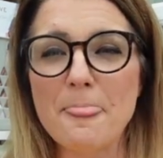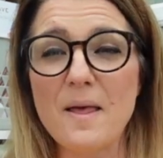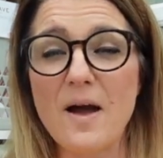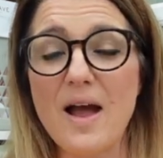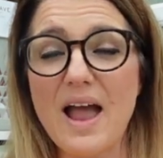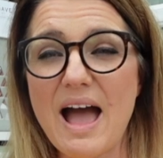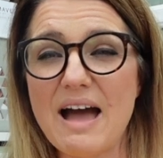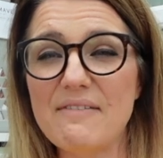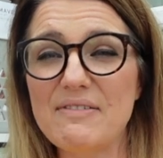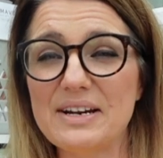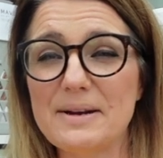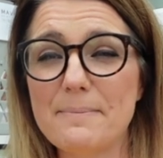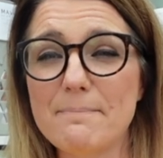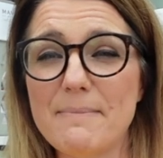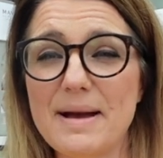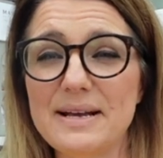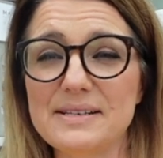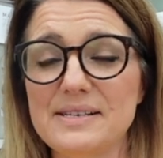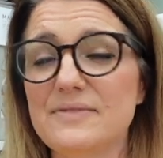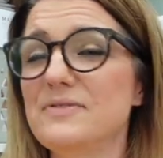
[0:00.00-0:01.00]
I have had a
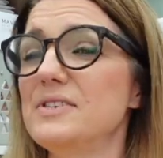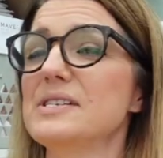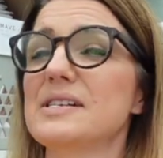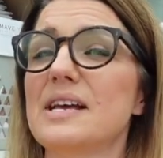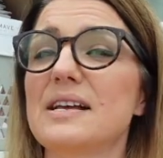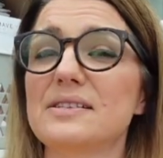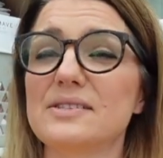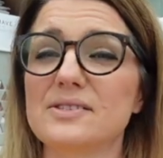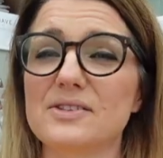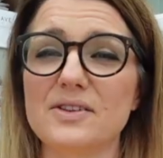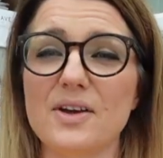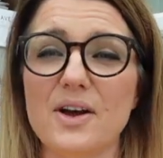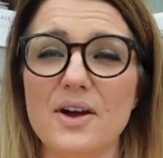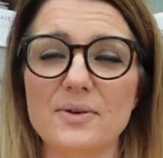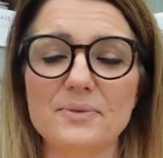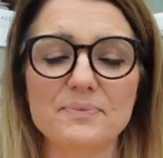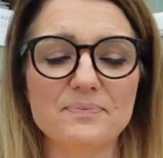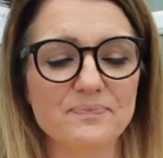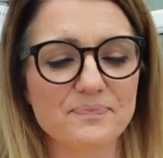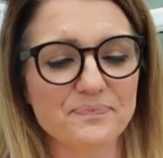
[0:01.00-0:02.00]
massive disaster
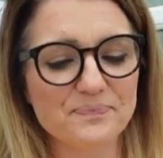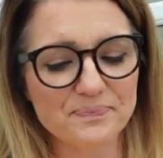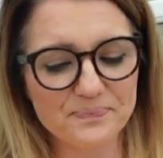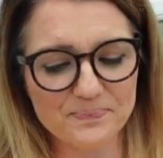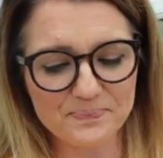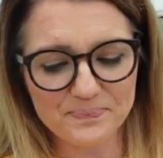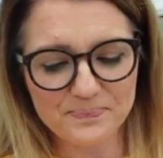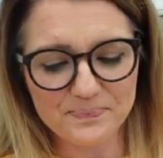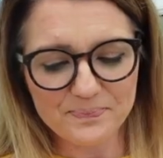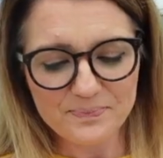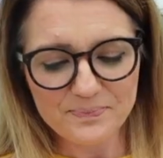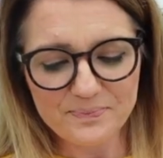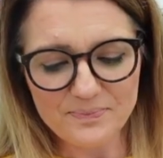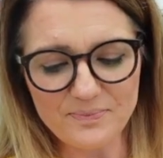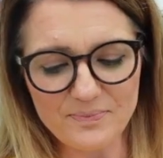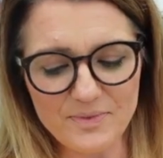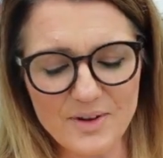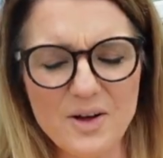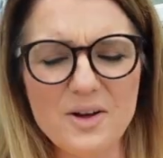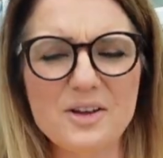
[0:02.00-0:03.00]
though.
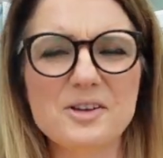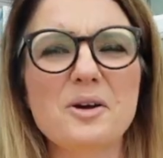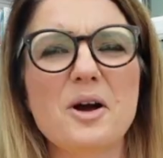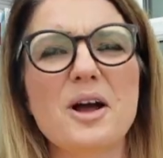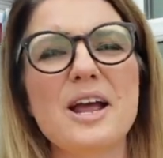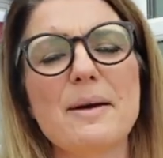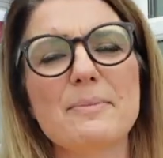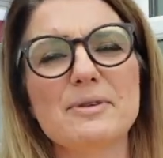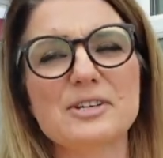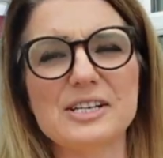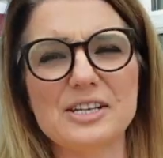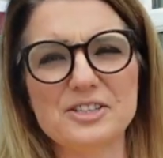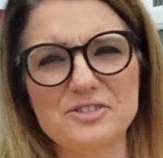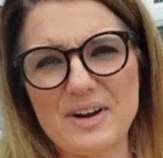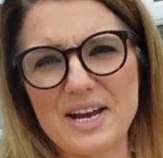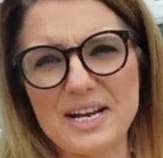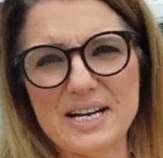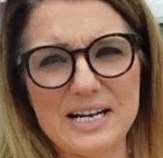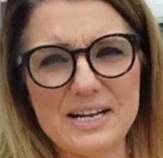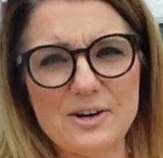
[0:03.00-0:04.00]
Oh, I am
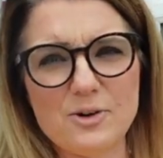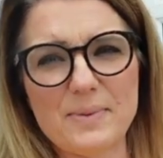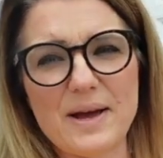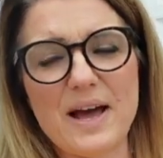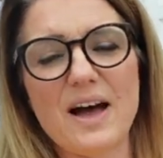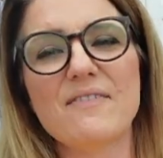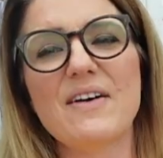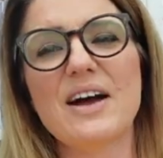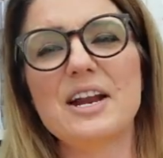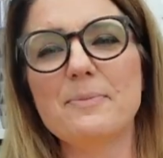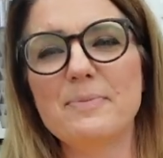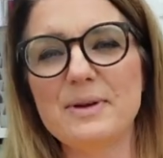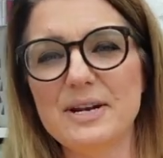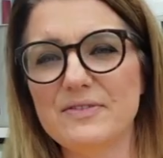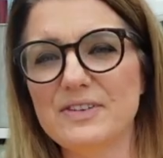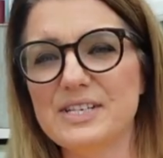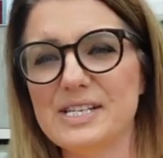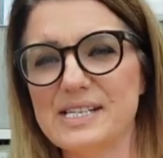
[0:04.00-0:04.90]
exaggerating a little bit. I've had a bit of a